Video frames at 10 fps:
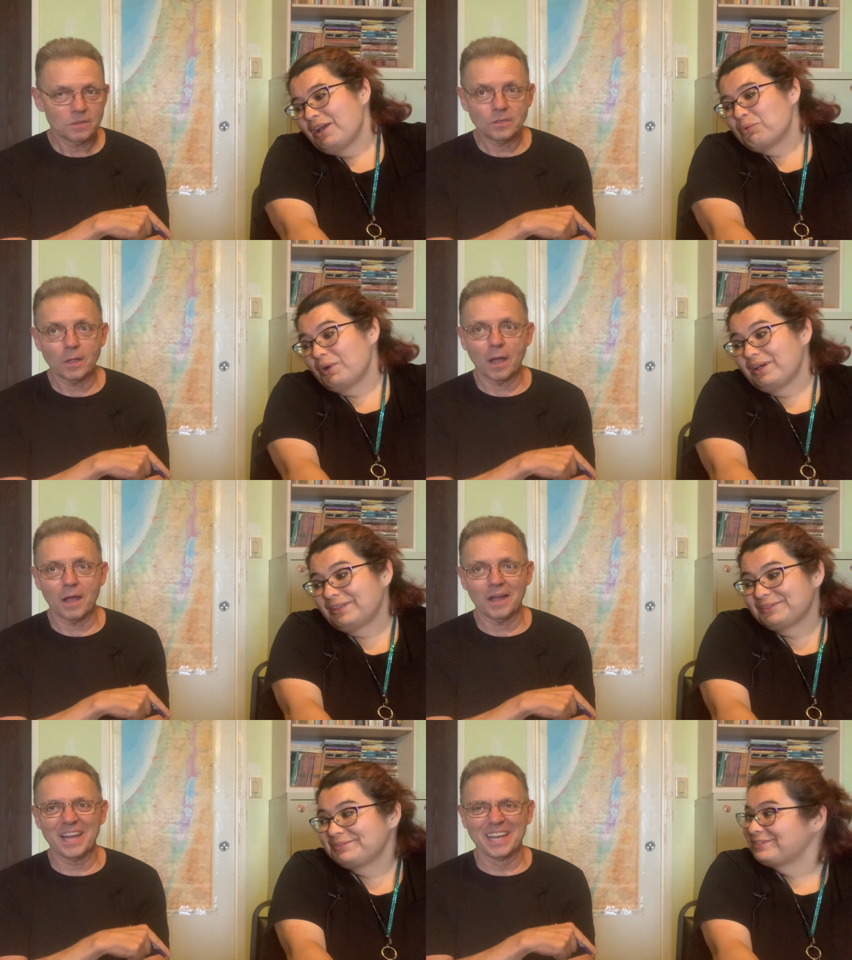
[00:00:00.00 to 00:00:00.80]

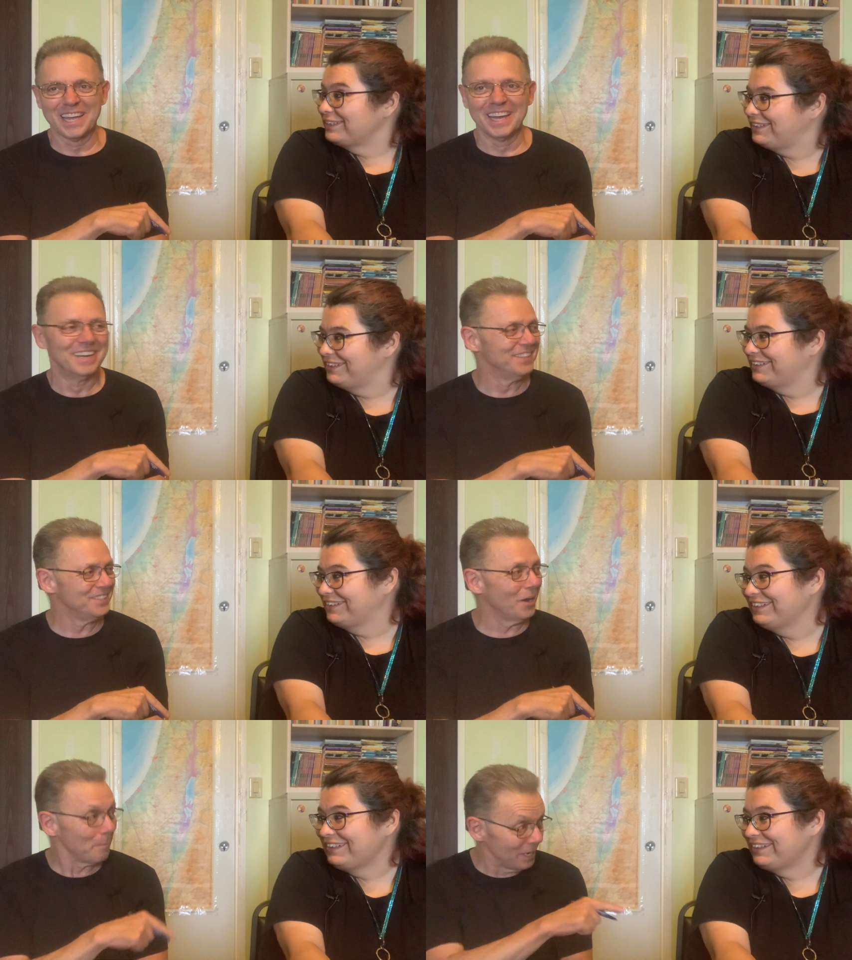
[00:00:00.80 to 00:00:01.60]
Speaker 1: Well,
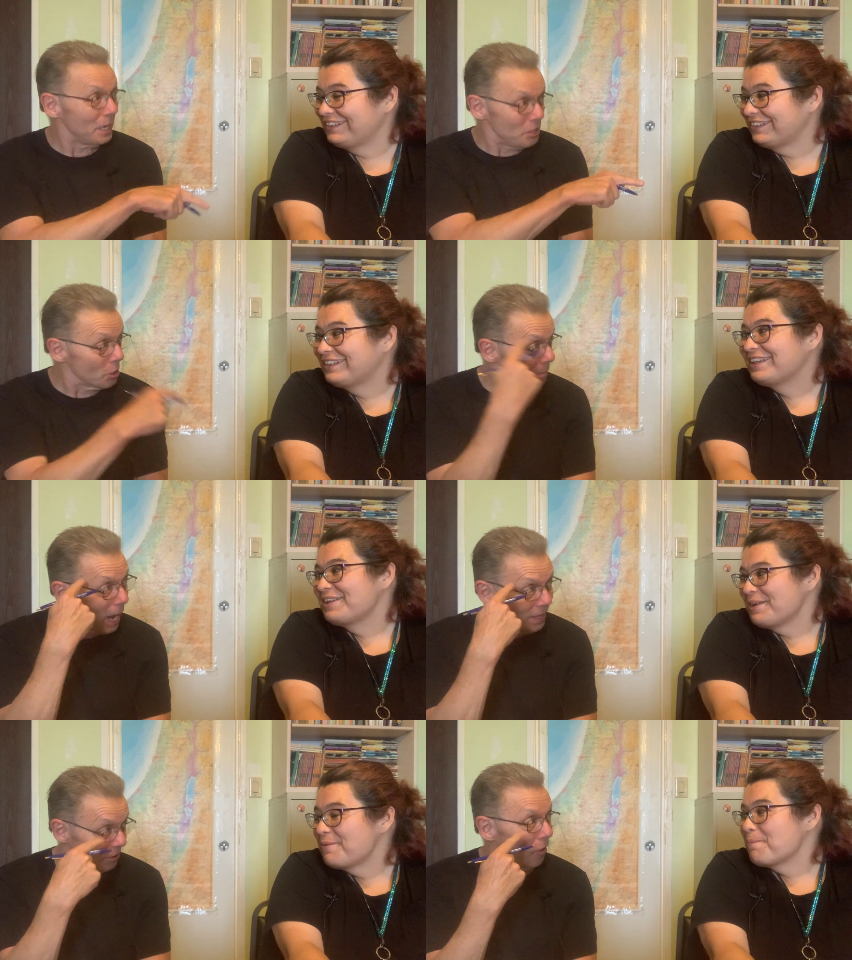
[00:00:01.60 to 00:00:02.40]
no, in your
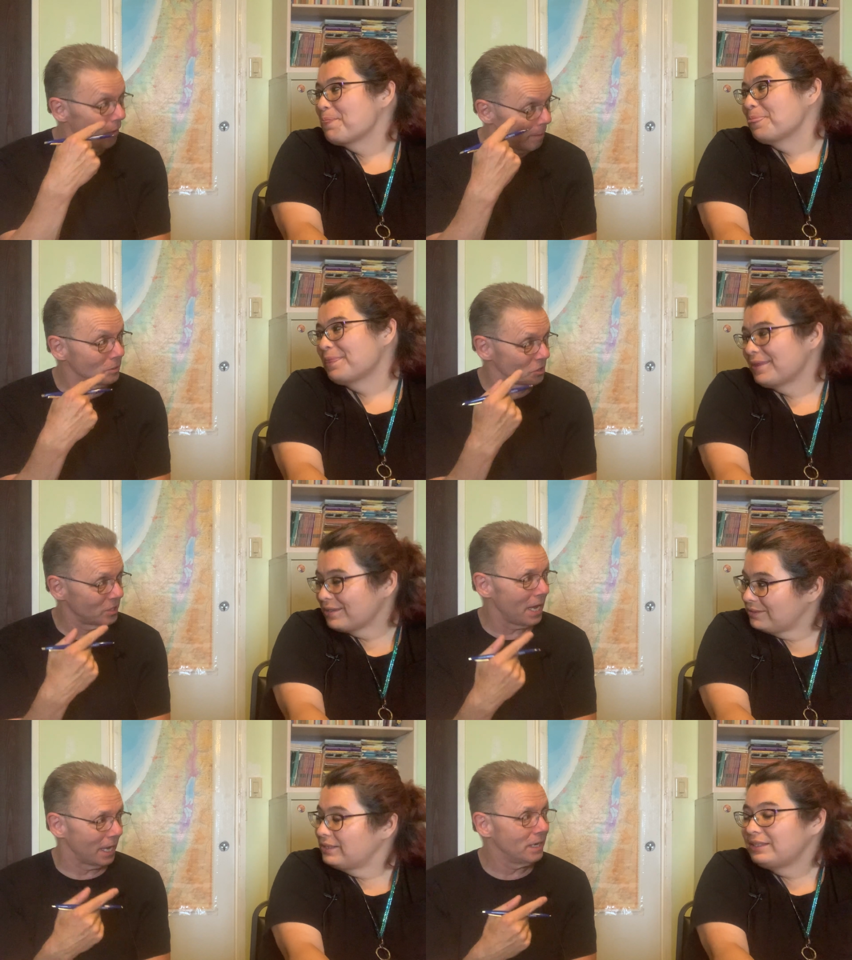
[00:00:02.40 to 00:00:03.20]
mind though, I'm
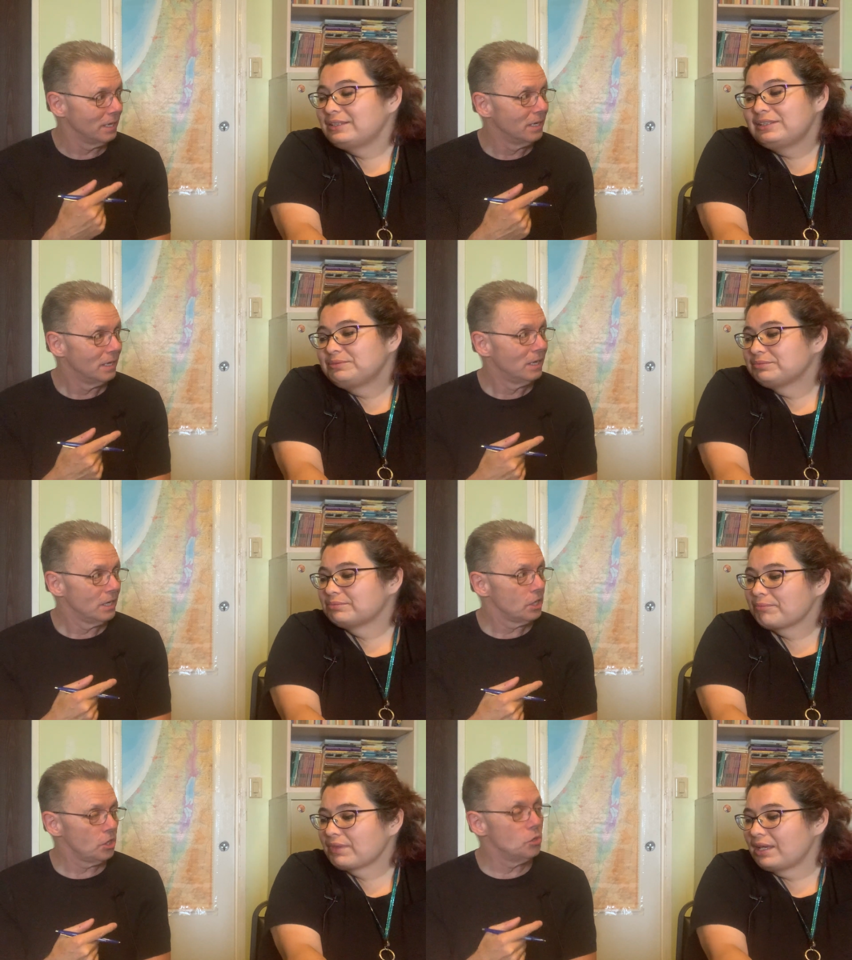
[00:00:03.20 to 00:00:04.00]
just saying,
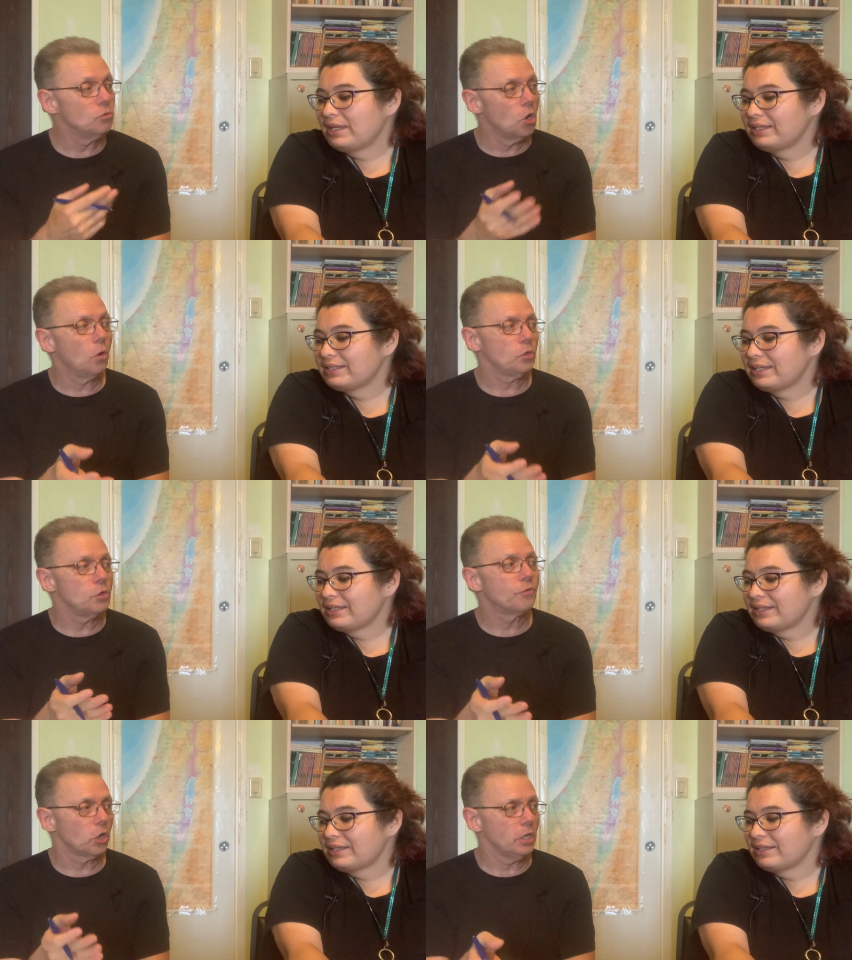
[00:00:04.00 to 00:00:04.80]
you know,
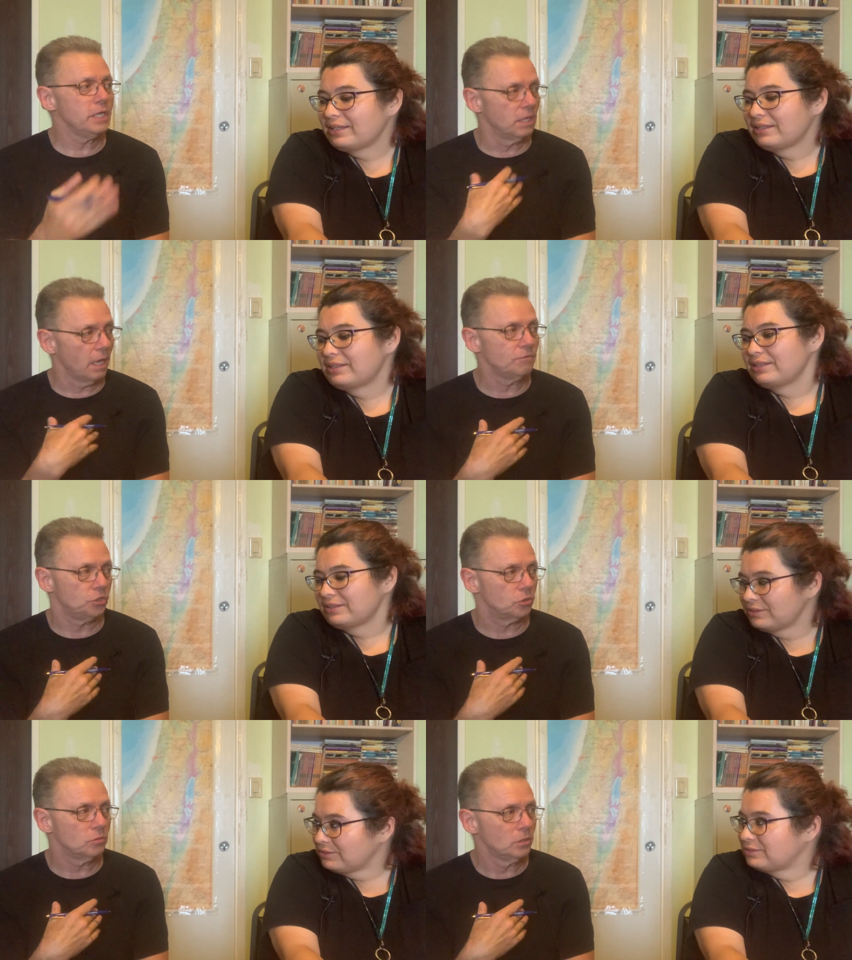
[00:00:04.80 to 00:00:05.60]
you've heard he loves
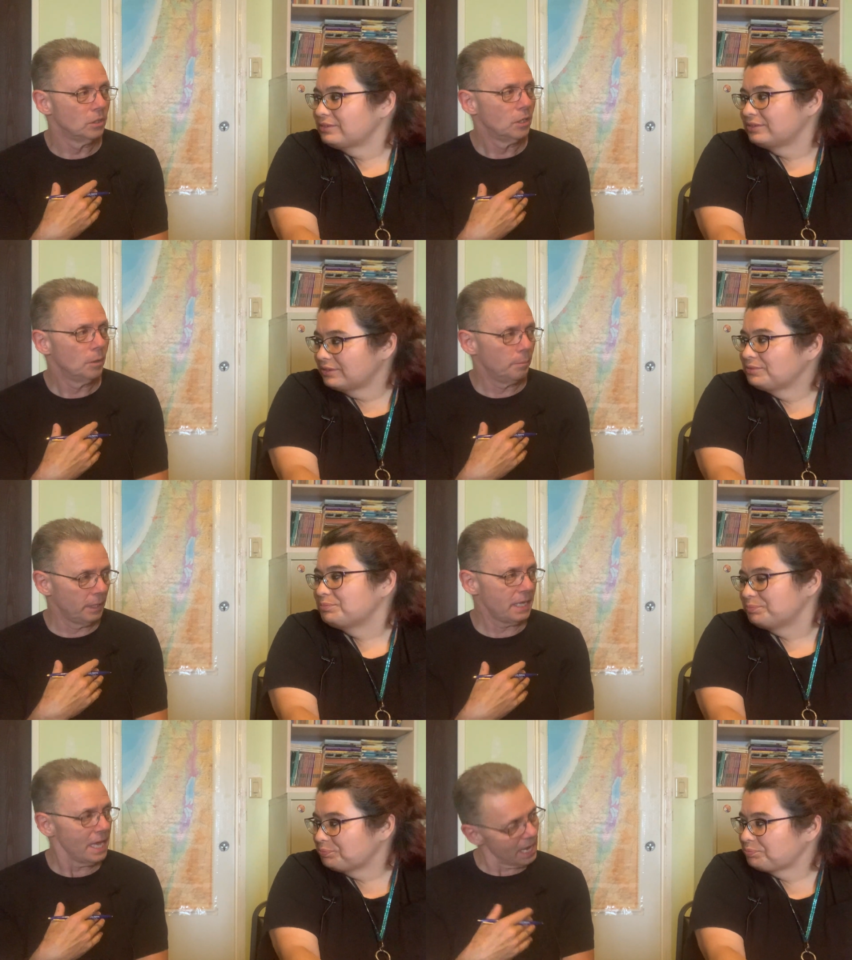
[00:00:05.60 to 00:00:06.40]
you,
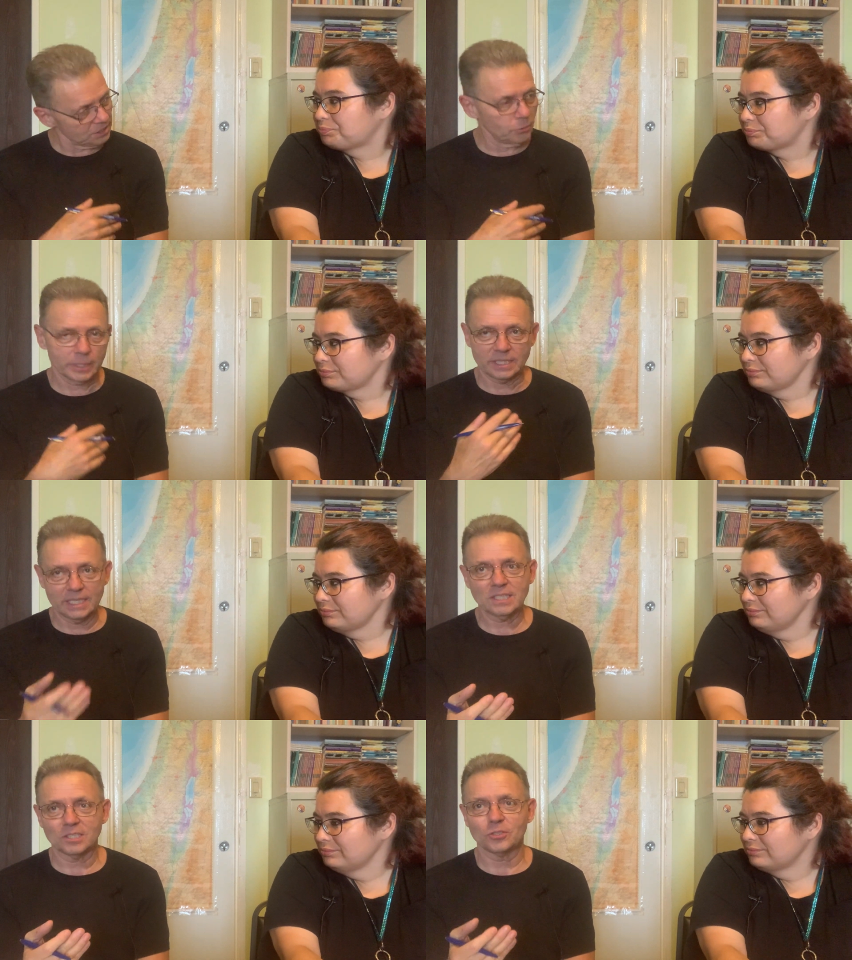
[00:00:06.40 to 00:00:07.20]
but he has to
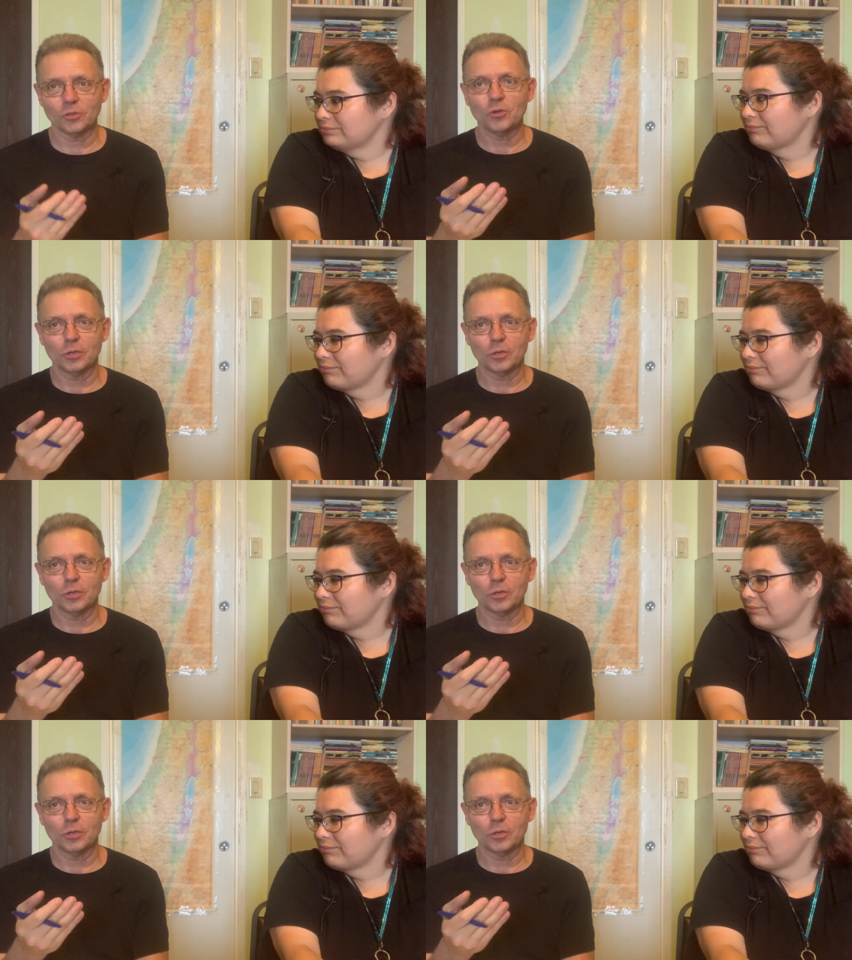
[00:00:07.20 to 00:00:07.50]
exist so you